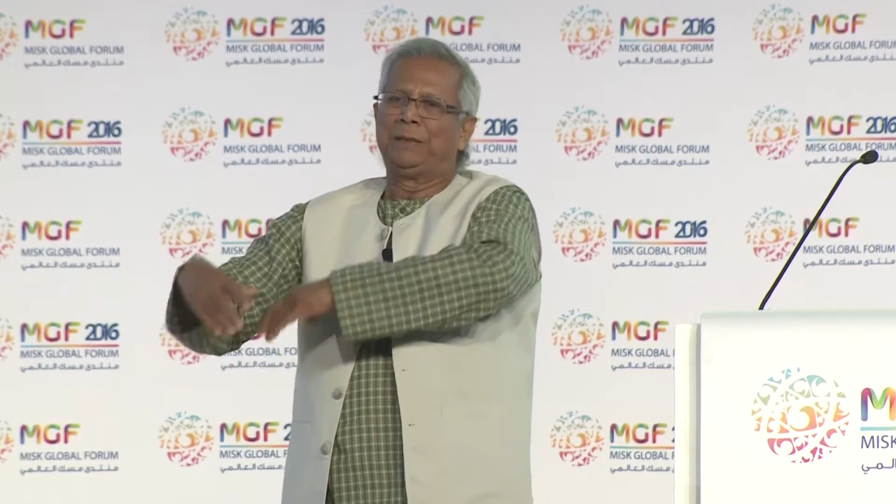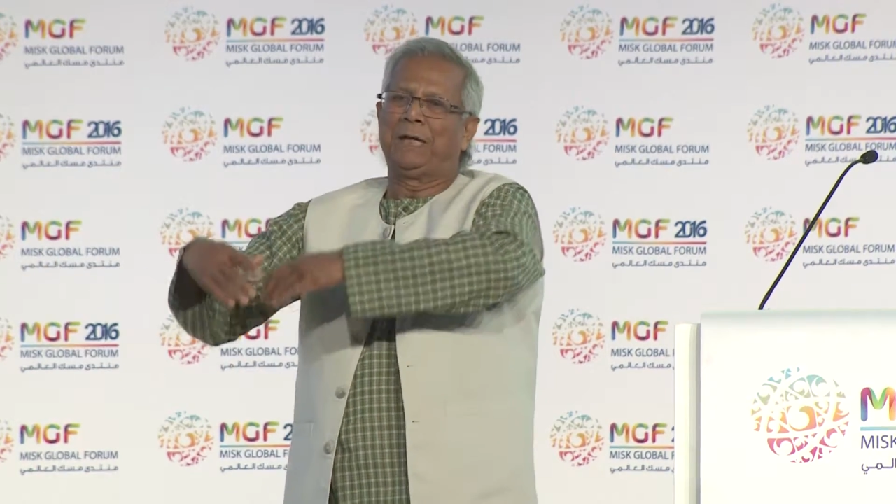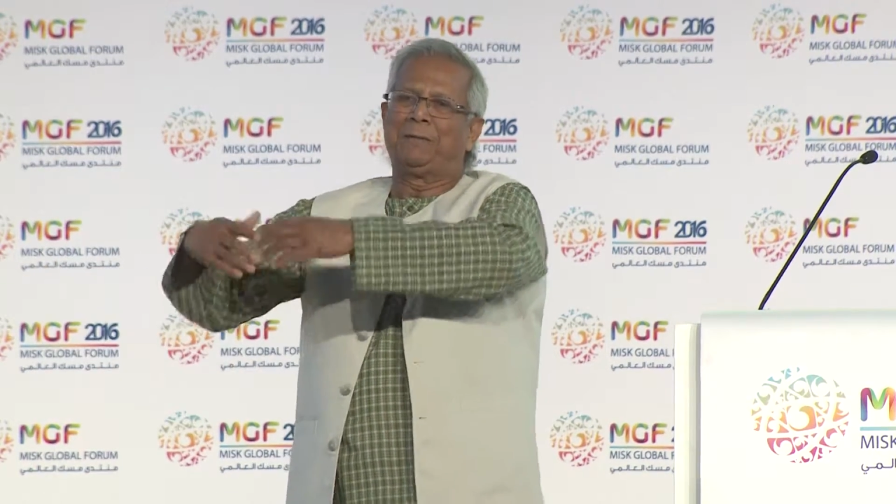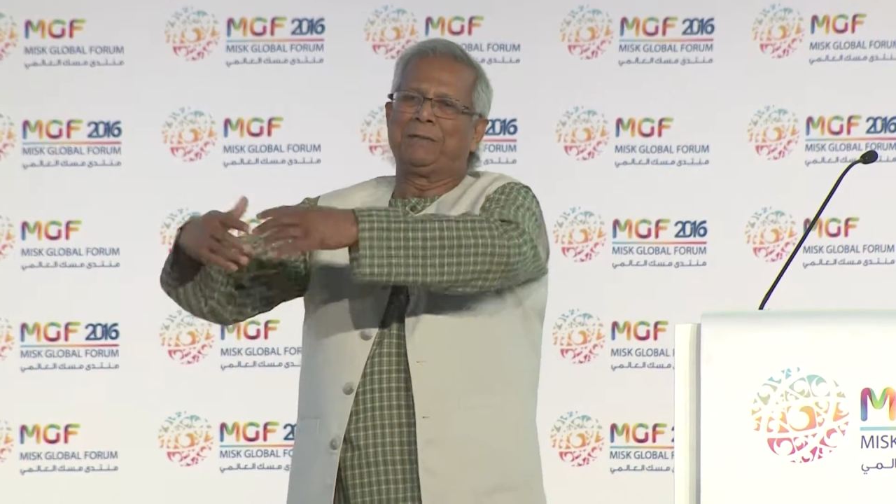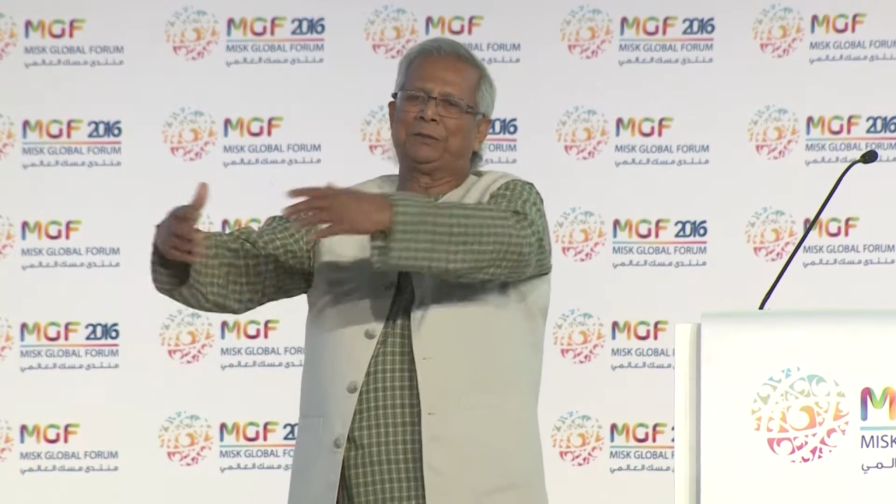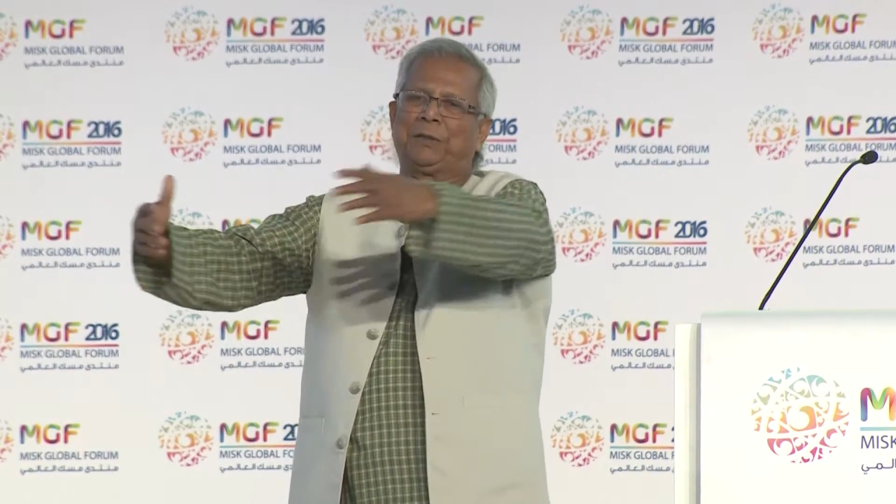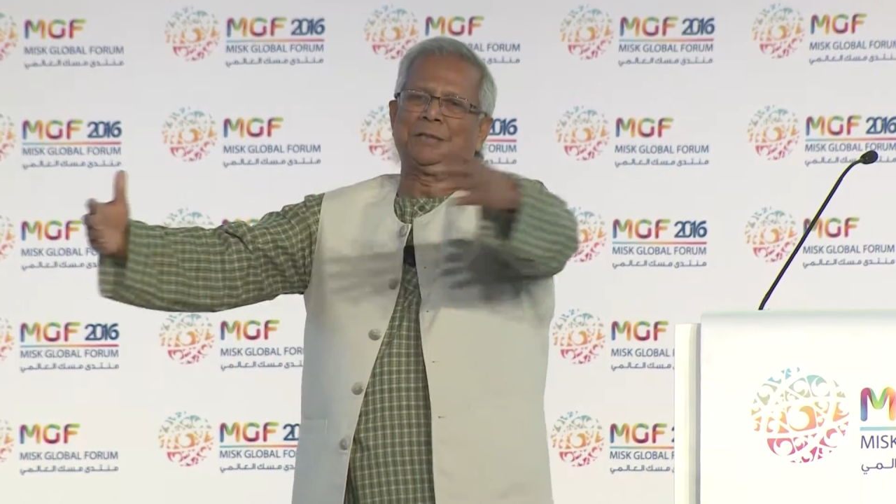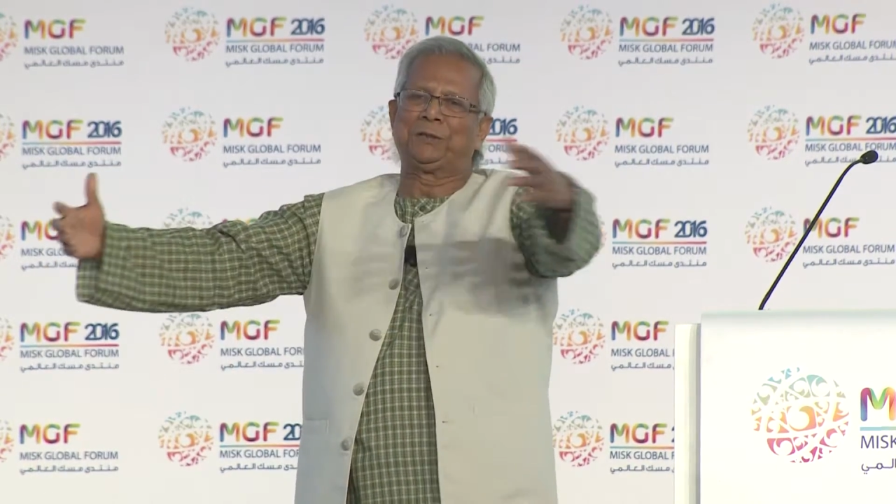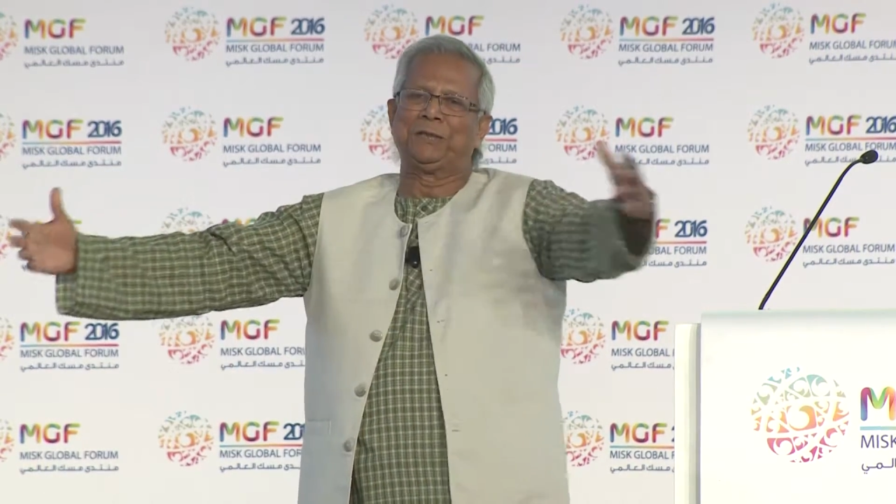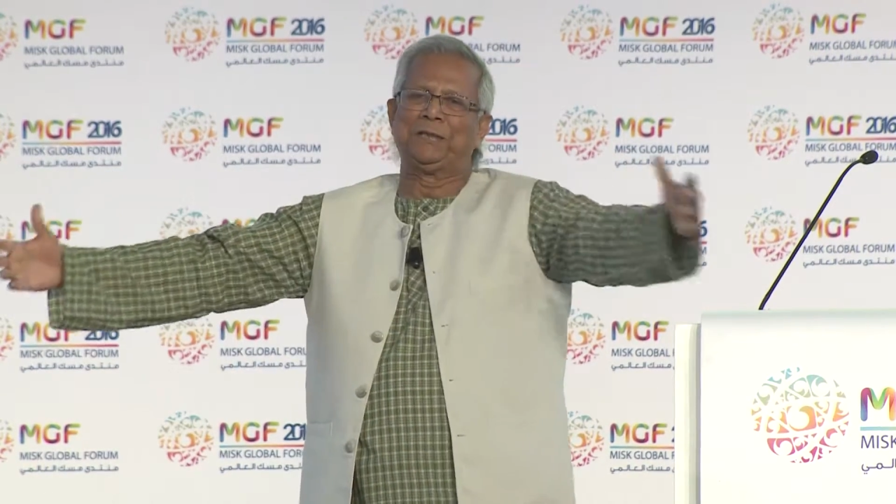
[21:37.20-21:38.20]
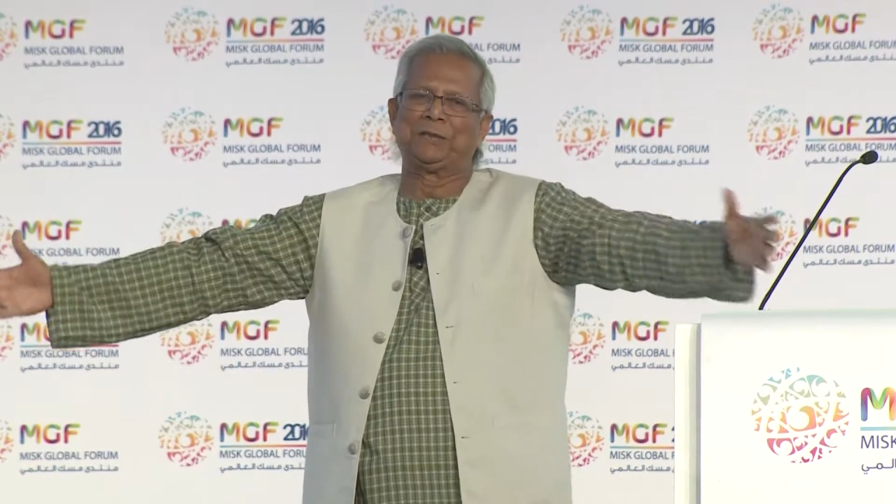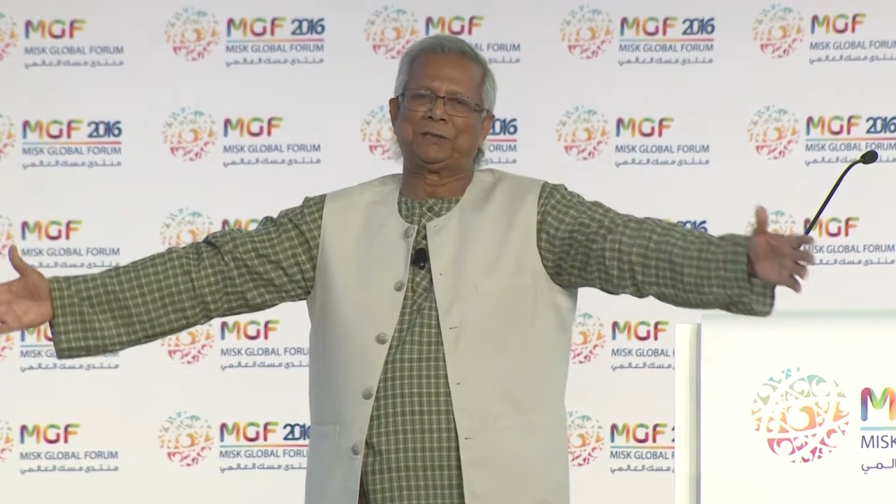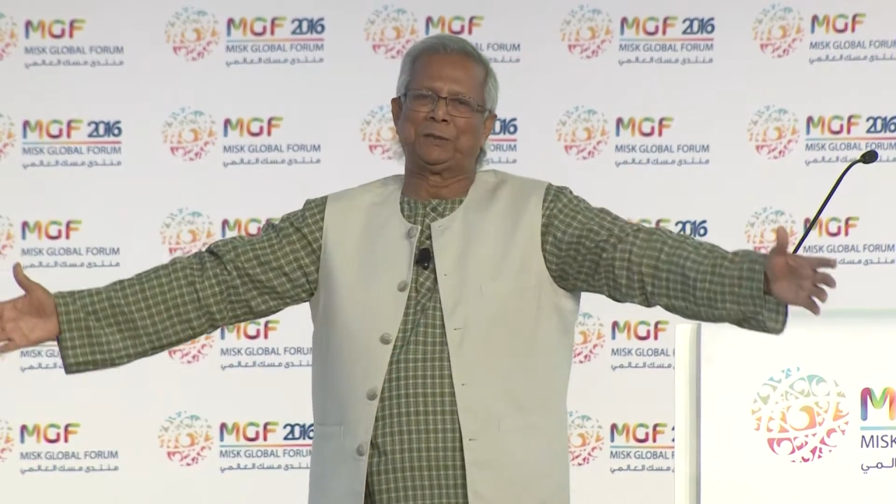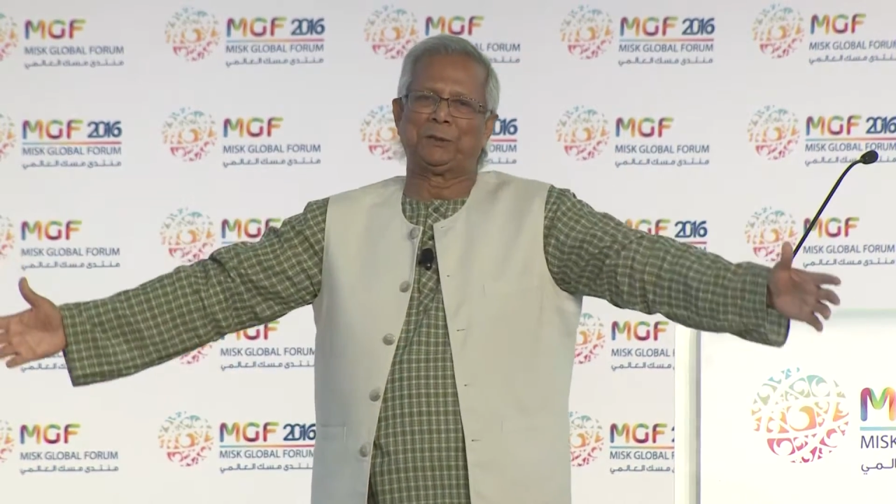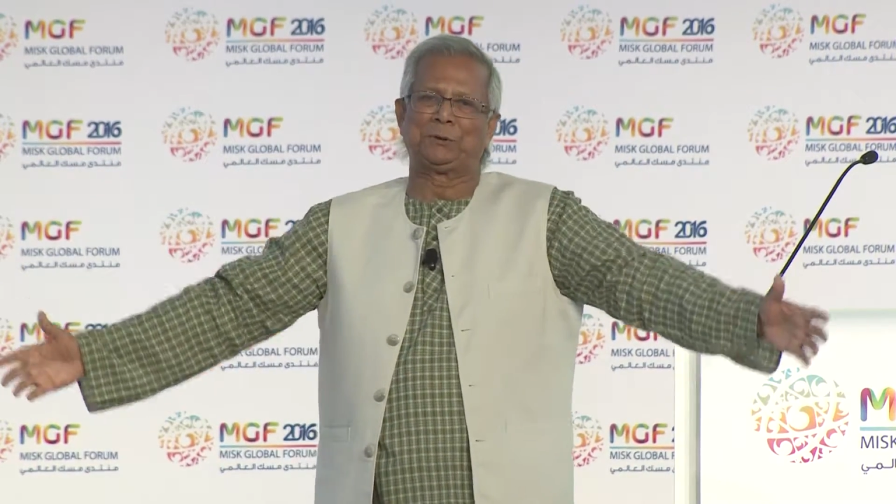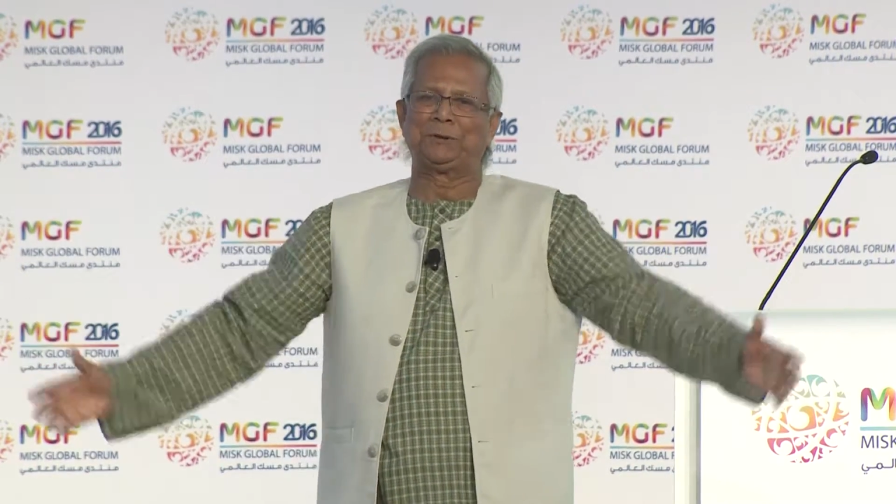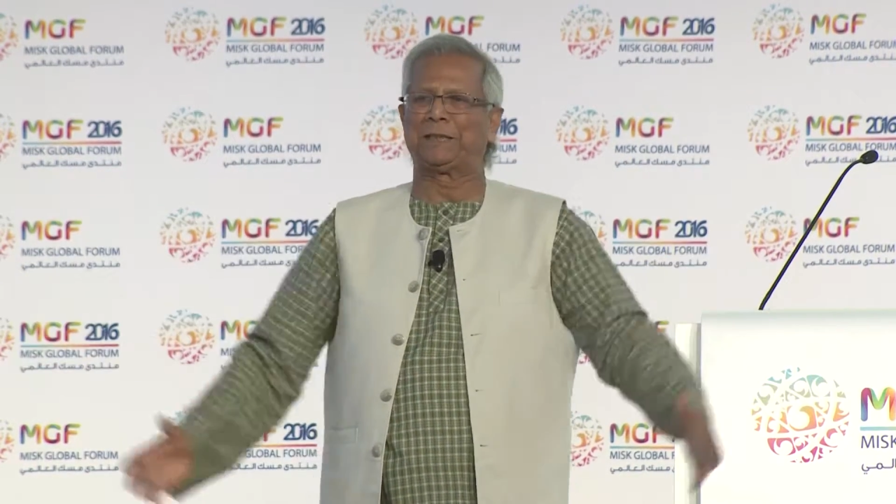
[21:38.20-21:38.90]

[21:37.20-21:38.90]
Our education institutions